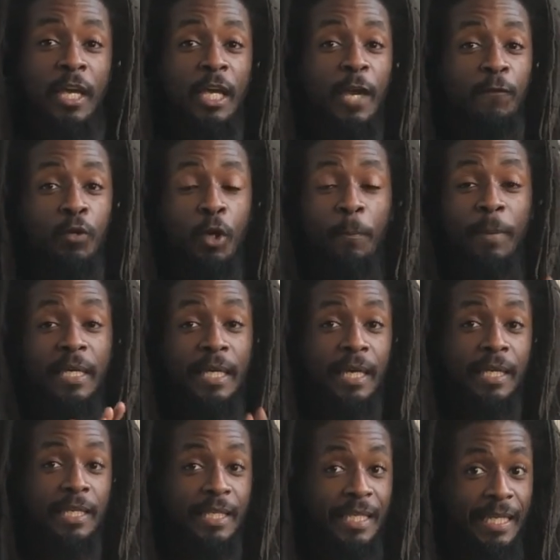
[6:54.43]
If you're
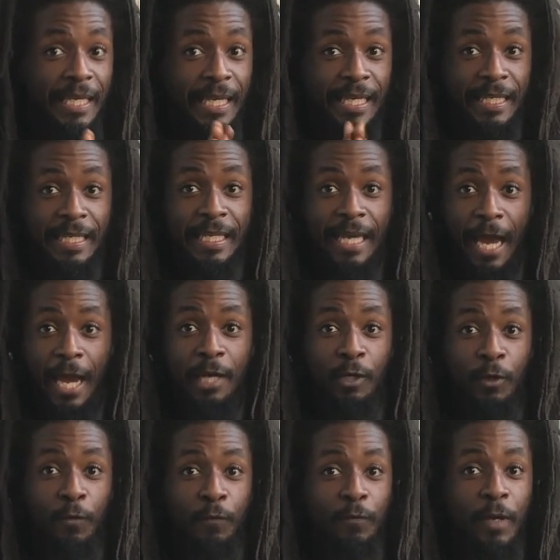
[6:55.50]
beginning any kind
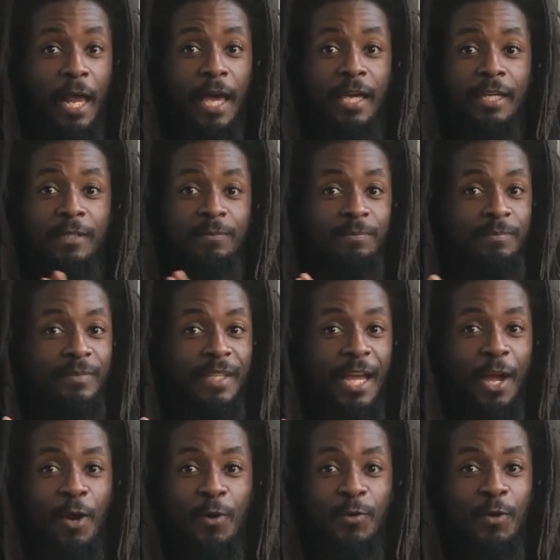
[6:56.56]
of, like,
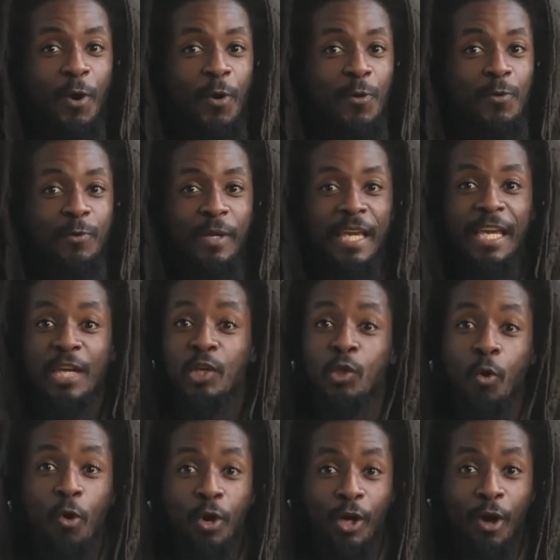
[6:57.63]
I don't know,
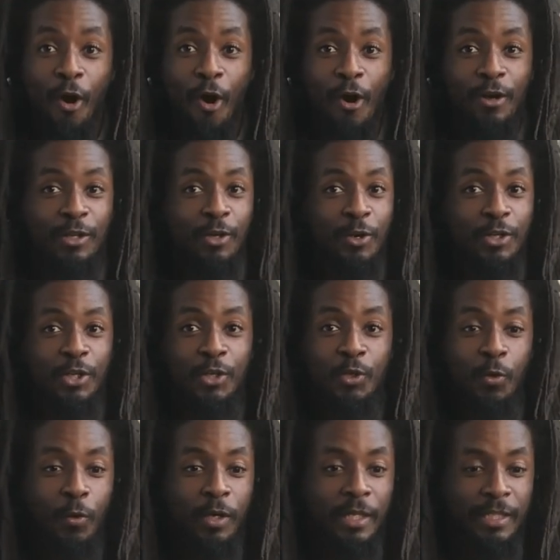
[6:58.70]
indoor garden, or you're
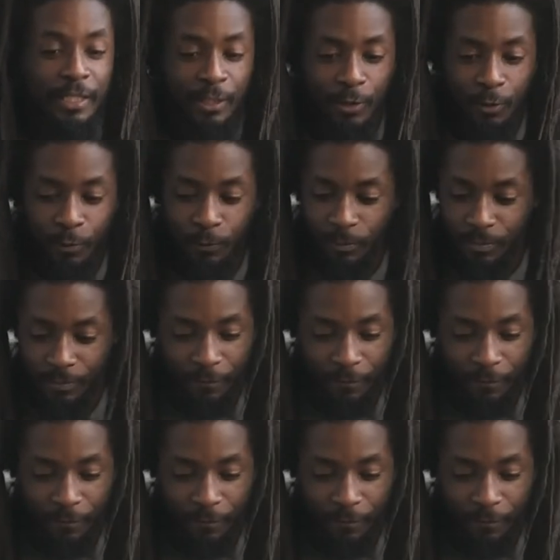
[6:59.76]
doing a little